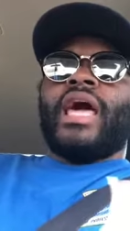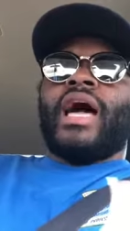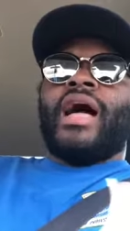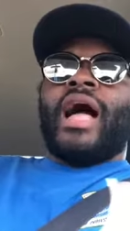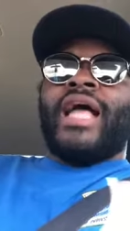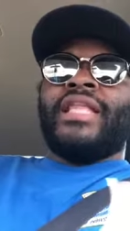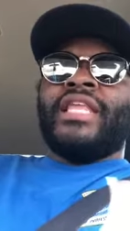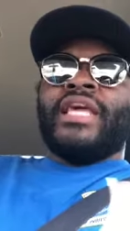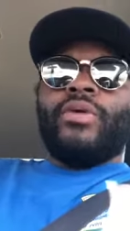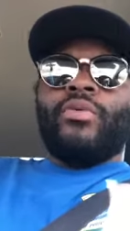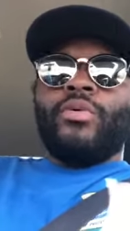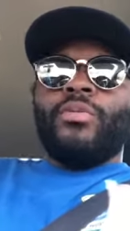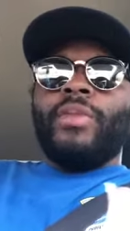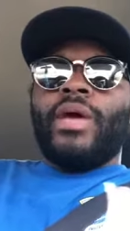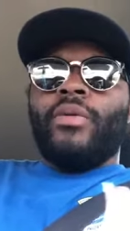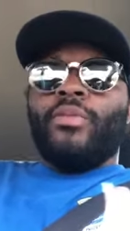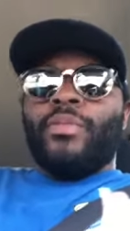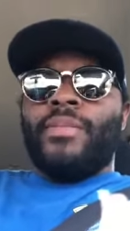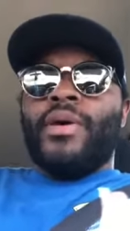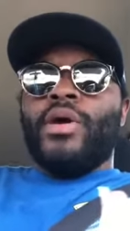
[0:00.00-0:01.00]
I think it would, it
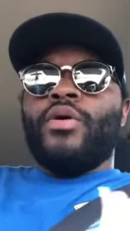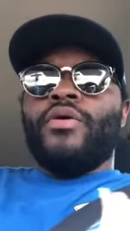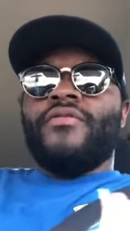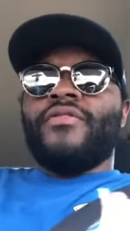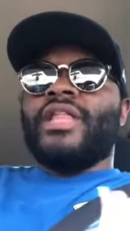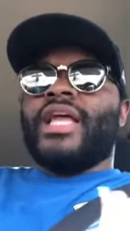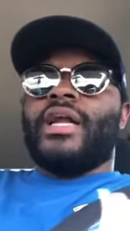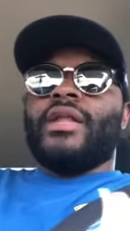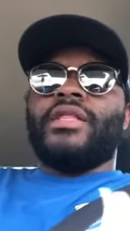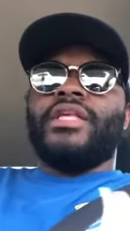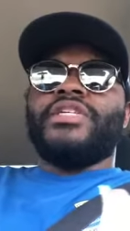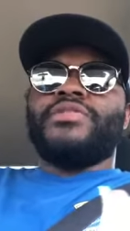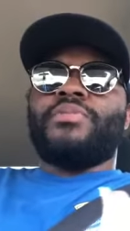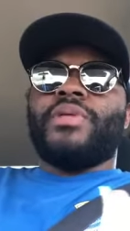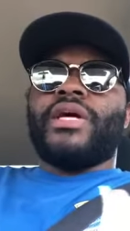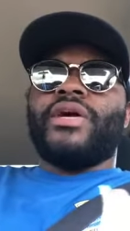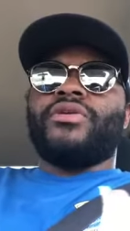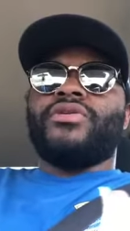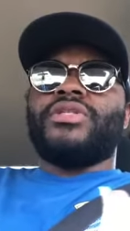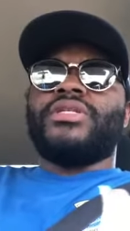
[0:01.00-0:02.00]
would behoove a lot of these
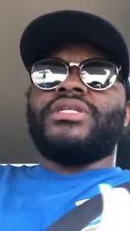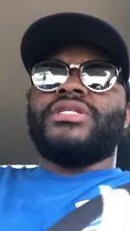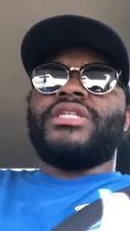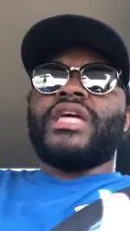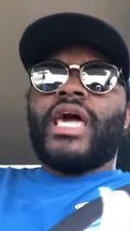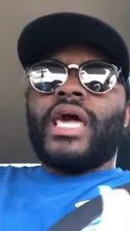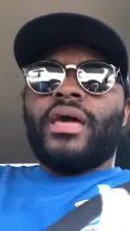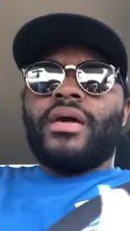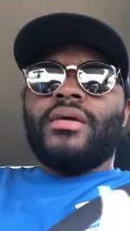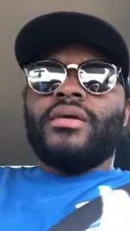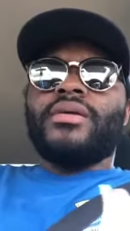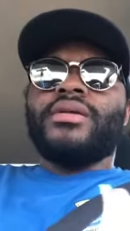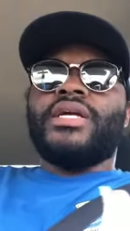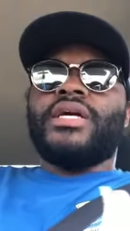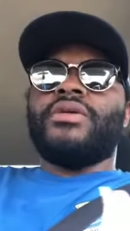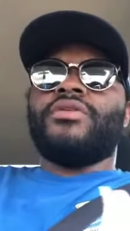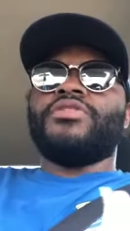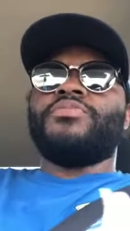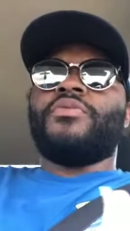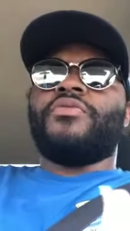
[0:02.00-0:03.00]
players to take
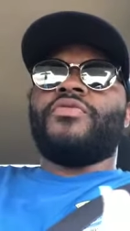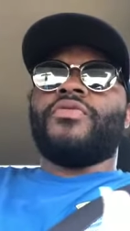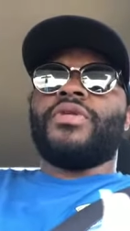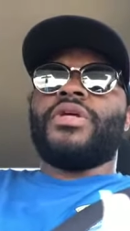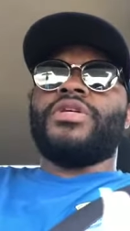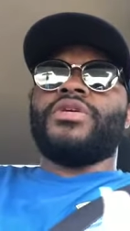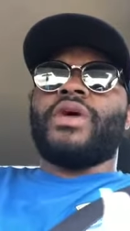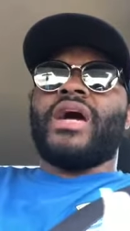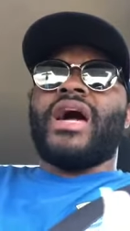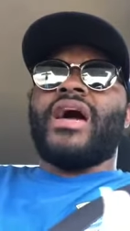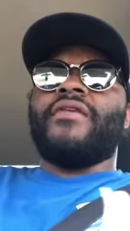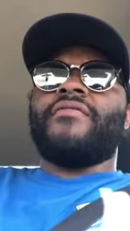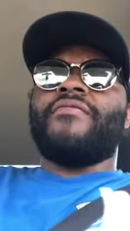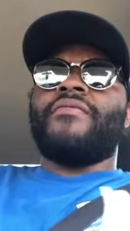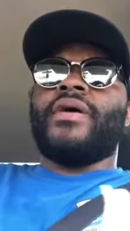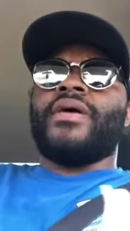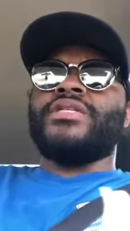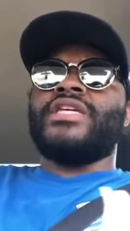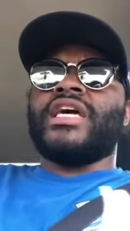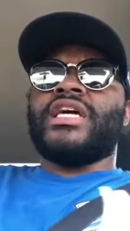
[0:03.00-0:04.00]
deals before the draft
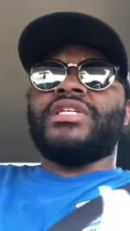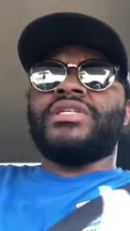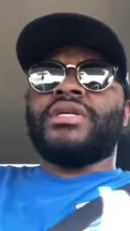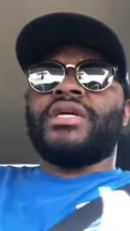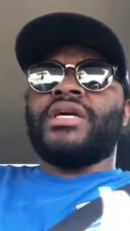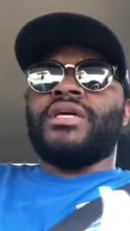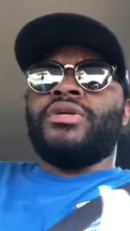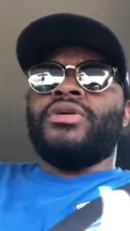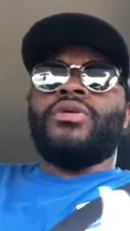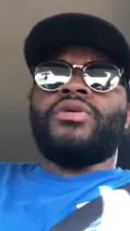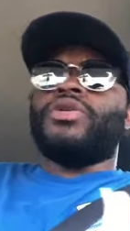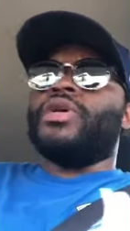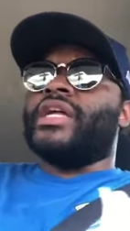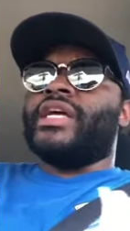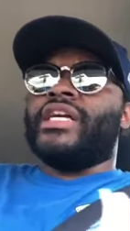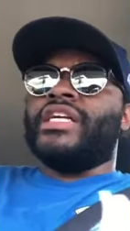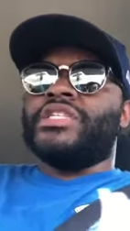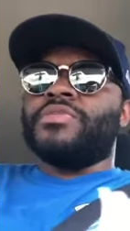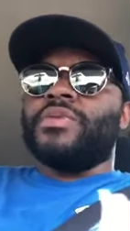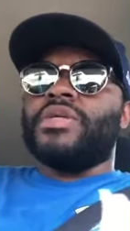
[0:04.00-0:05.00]
and take you know try to
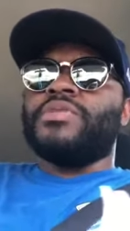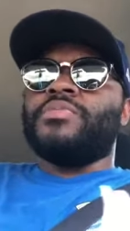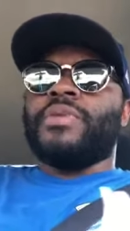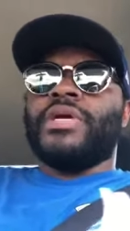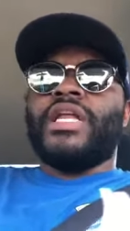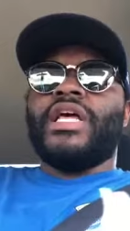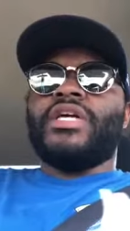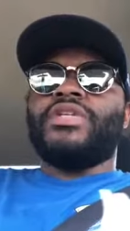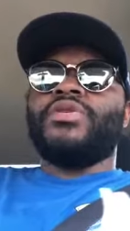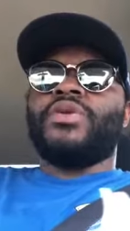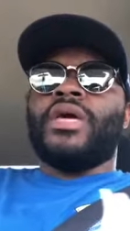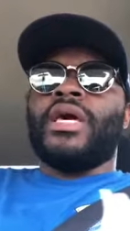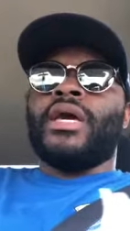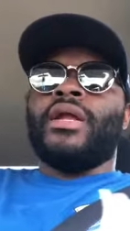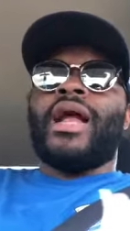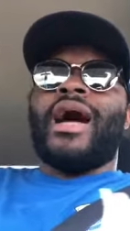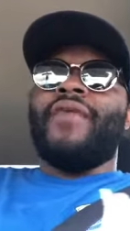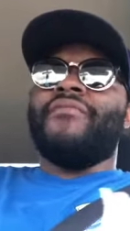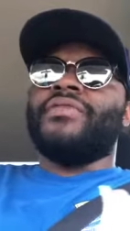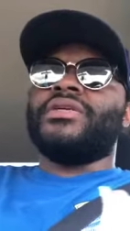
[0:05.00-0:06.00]
get as much money as you can,
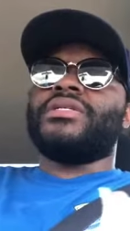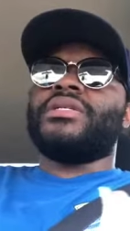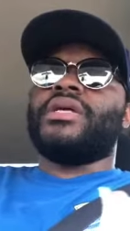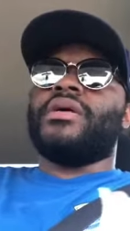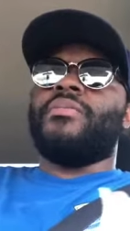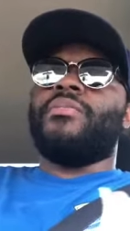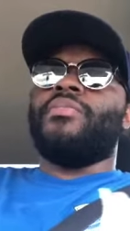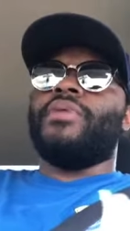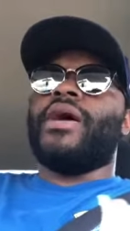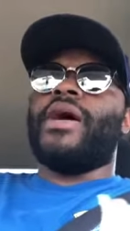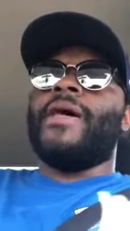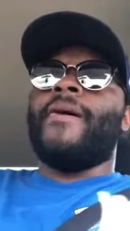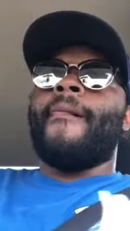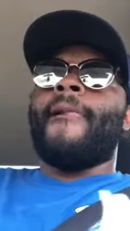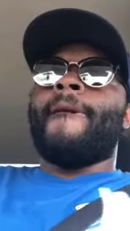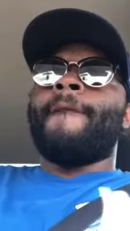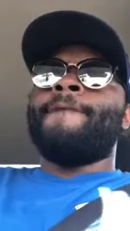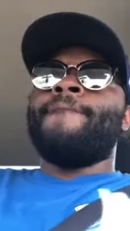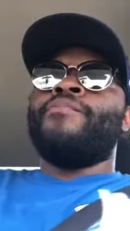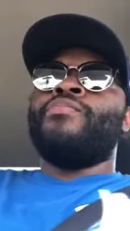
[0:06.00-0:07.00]
obviously, but
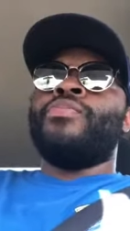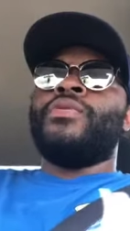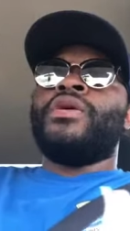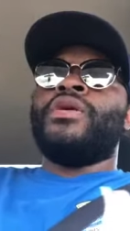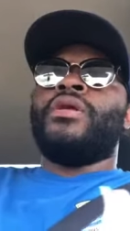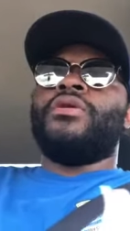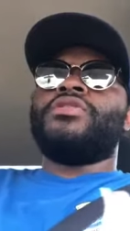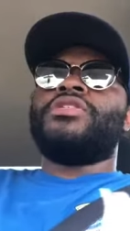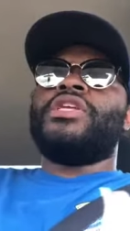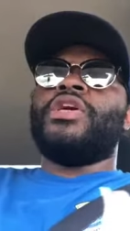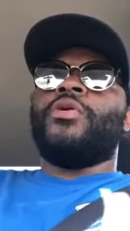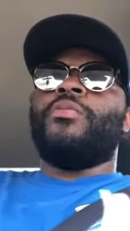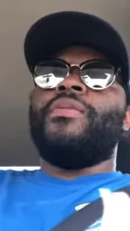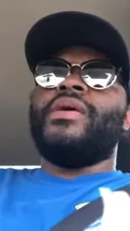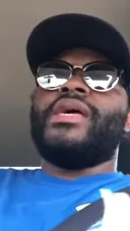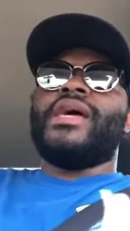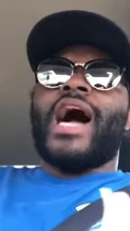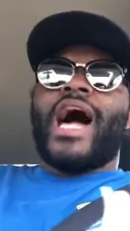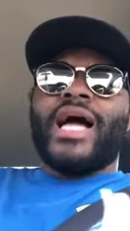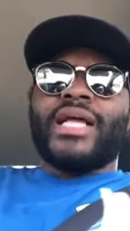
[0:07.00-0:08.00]
you know still be
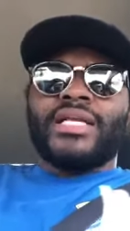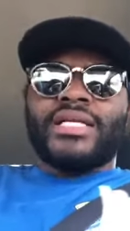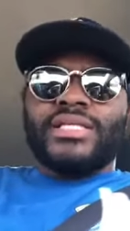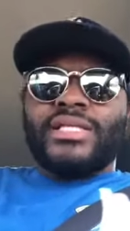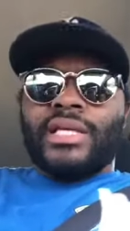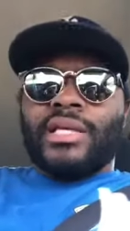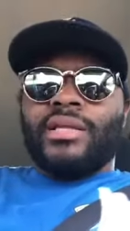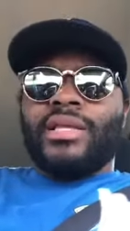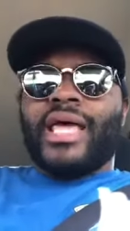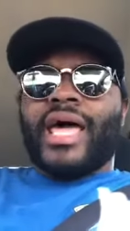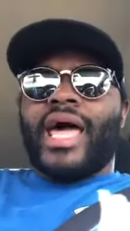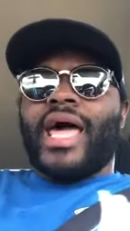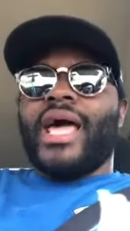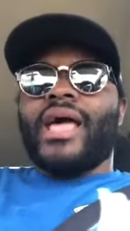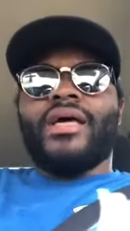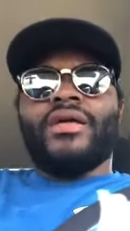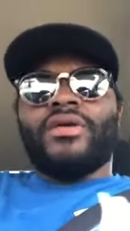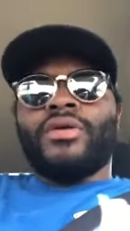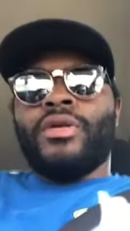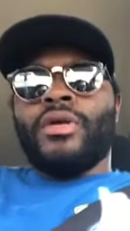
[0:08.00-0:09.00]
cognizant that
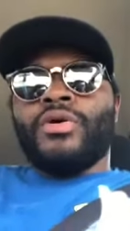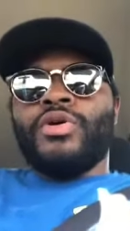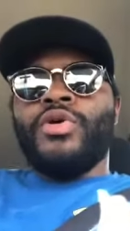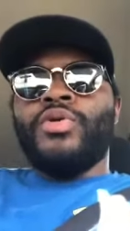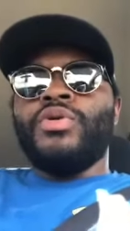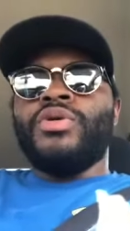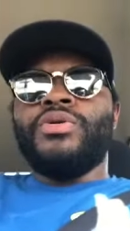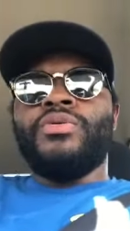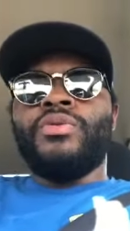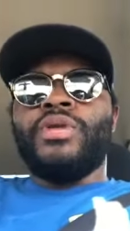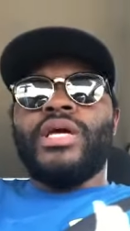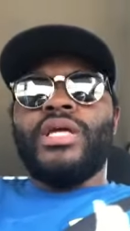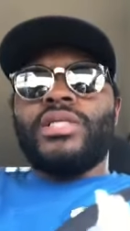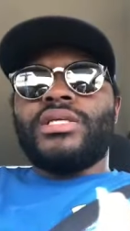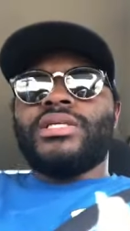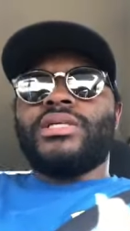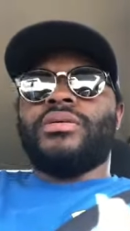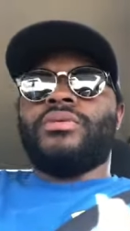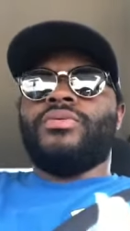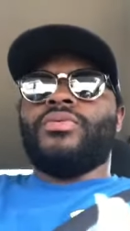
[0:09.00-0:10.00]
you know you do need
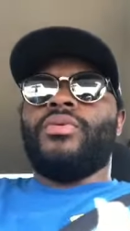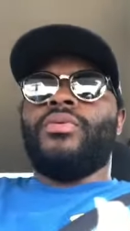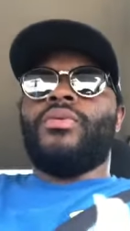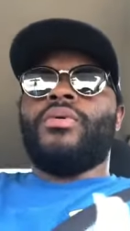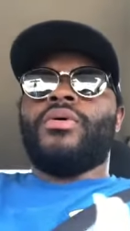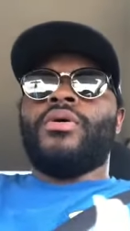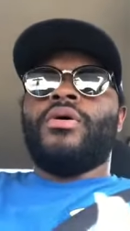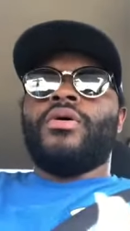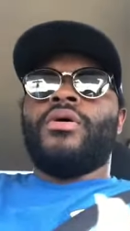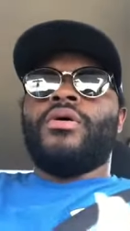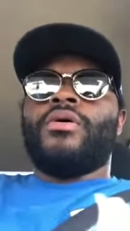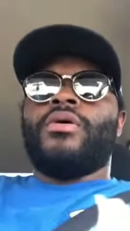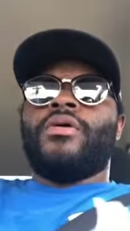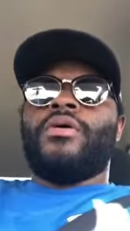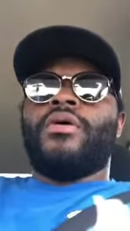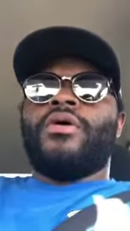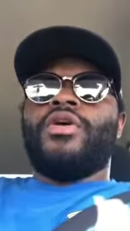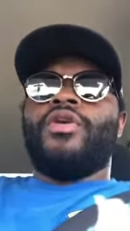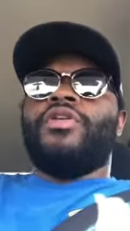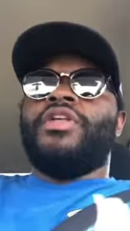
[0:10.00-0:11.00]
to
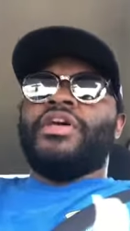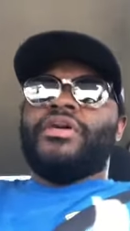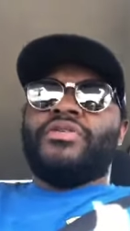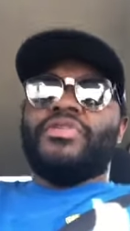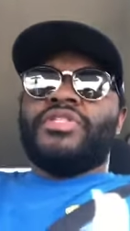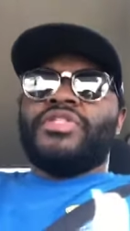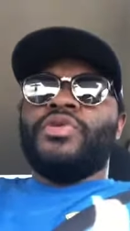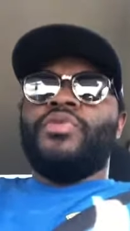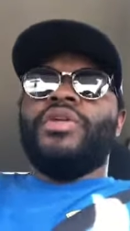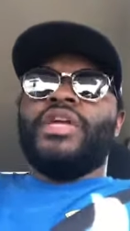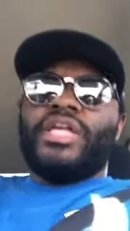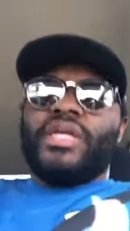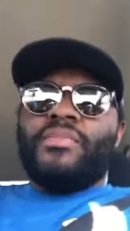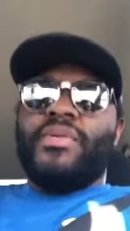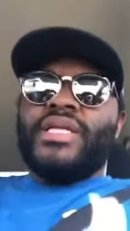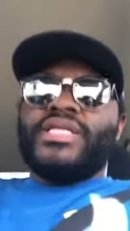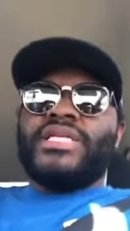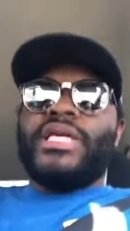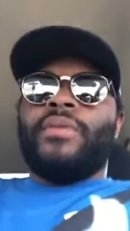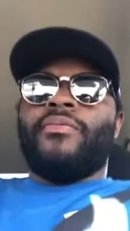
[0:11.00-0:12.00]
your deals do need to
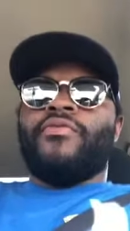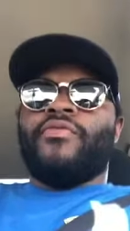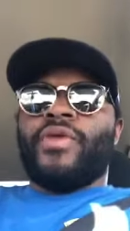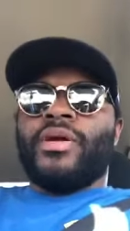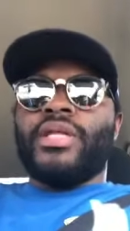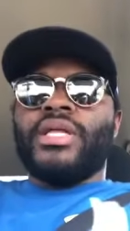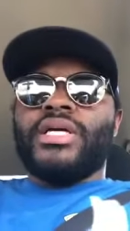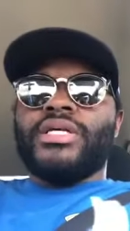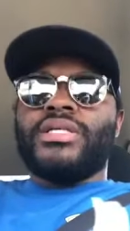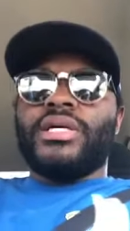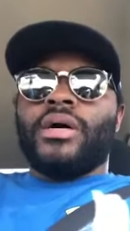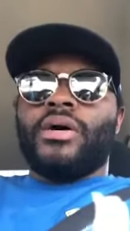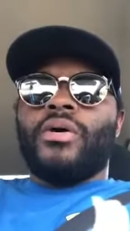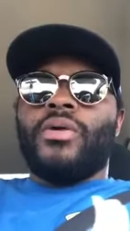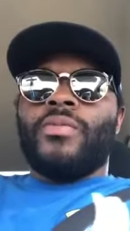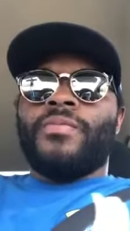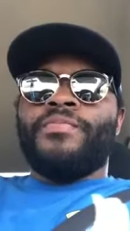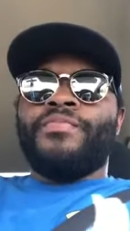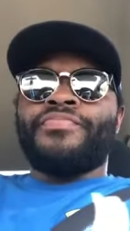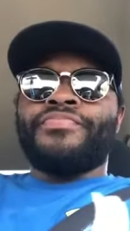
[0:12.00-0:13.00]
be team friendly. So